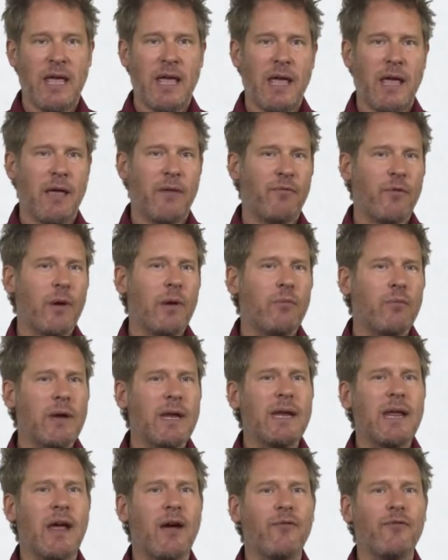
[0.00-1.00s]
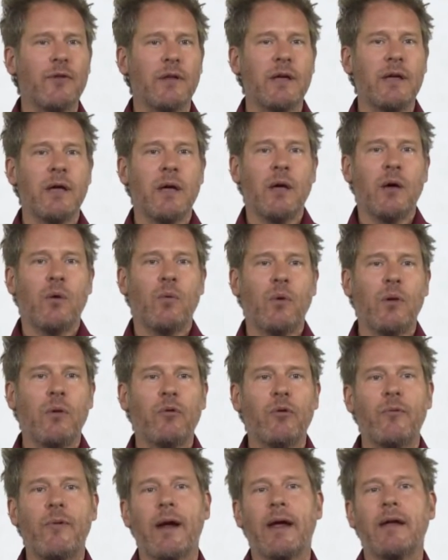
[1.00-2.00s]
If we read carefully, we
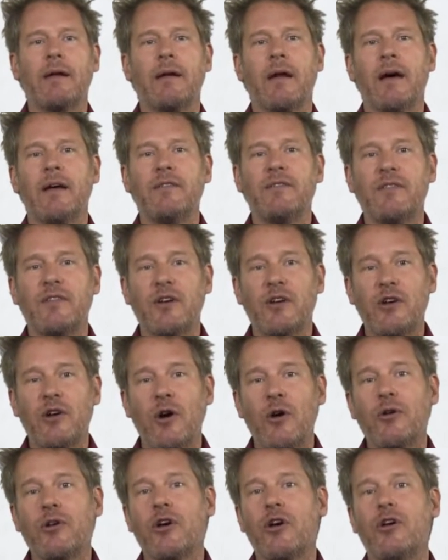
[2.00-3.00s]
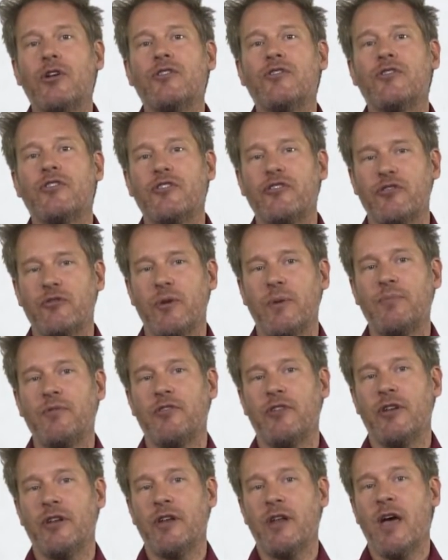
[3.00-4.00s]
will recognize the goatherd's
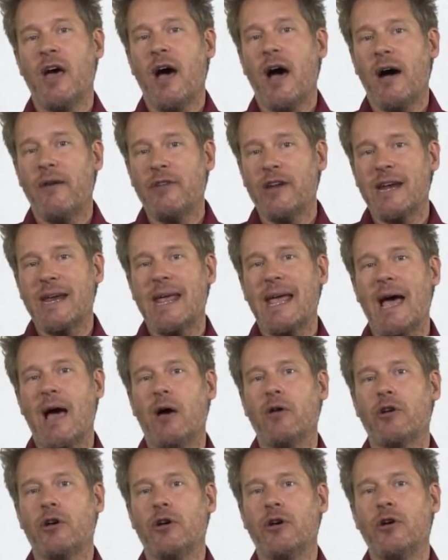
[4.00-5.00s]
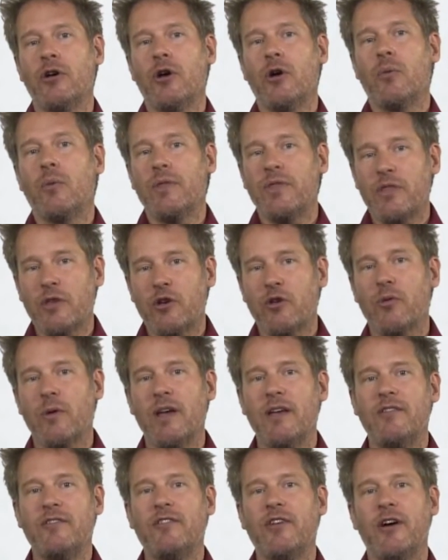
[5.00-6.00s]
description of an encounter with the
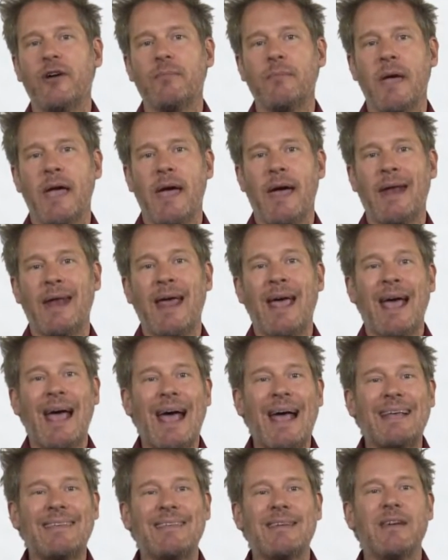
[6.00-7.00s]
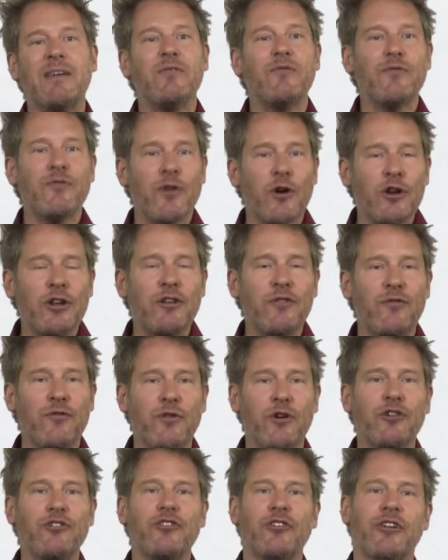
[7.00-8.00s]
crazed young man as an inverted
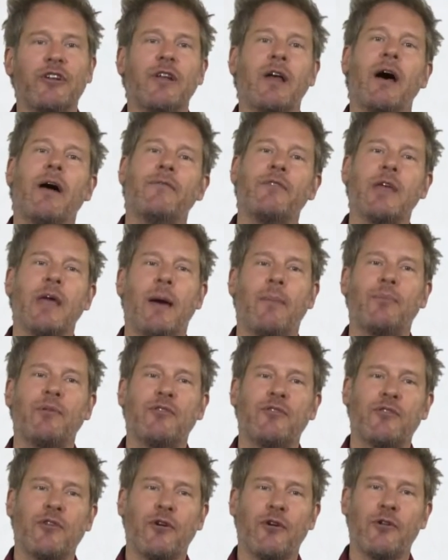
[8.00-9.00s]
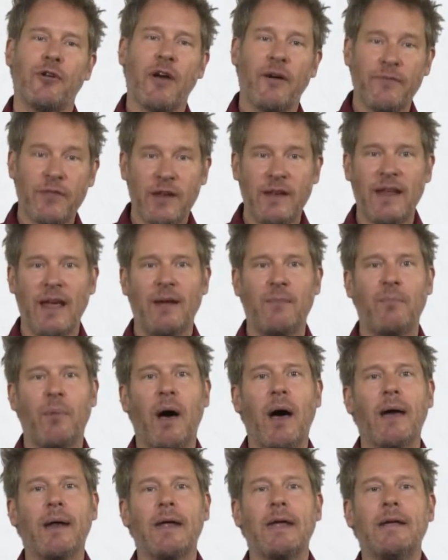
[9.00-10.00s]
version of the episode of the dead
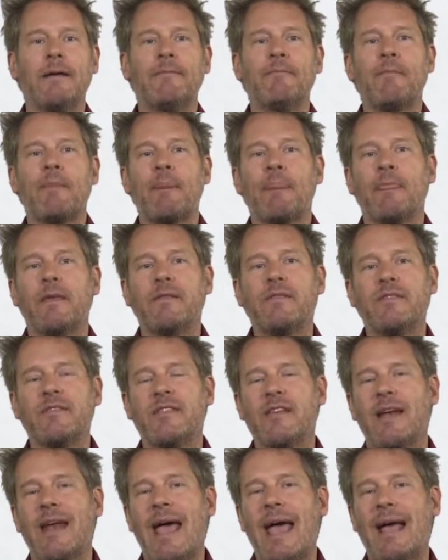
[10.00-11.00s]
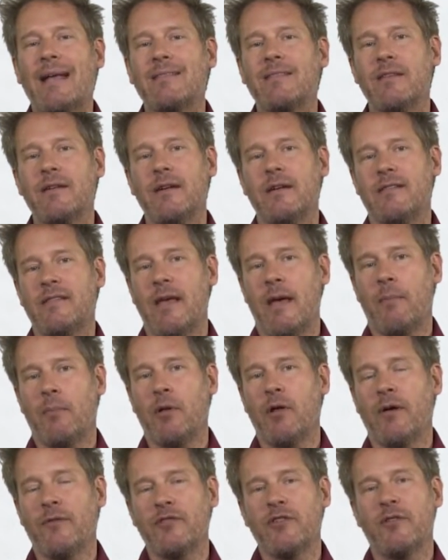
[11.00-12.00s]
body. This is an excellent
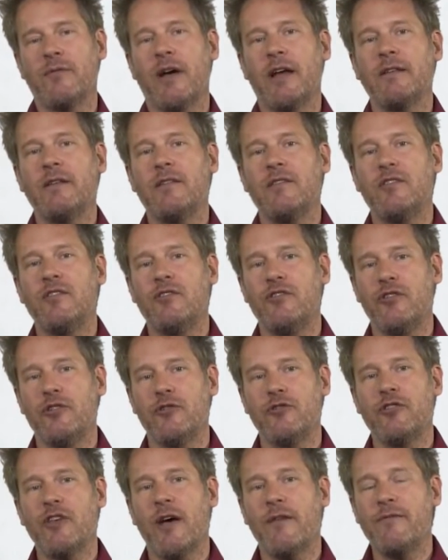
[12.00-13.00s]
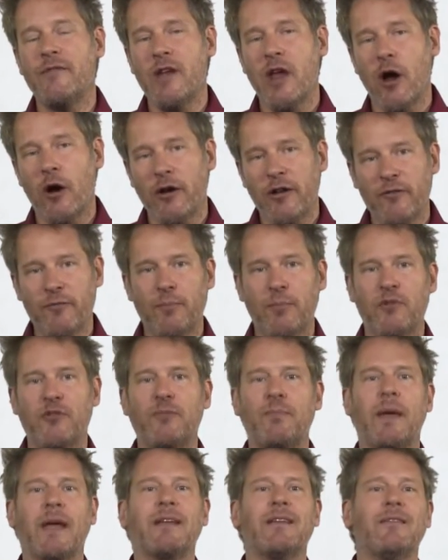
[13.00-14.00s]
example of Cervantes' use of narrative
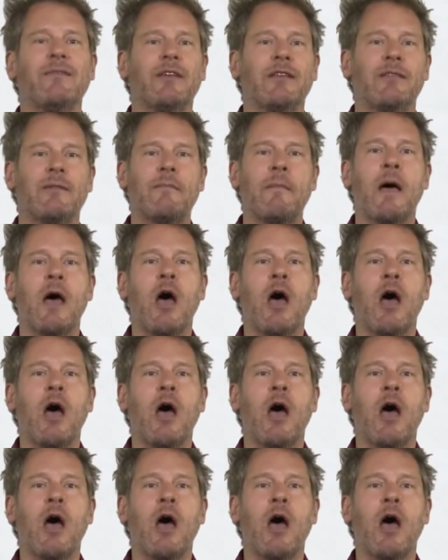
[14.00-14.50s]
perspectivism.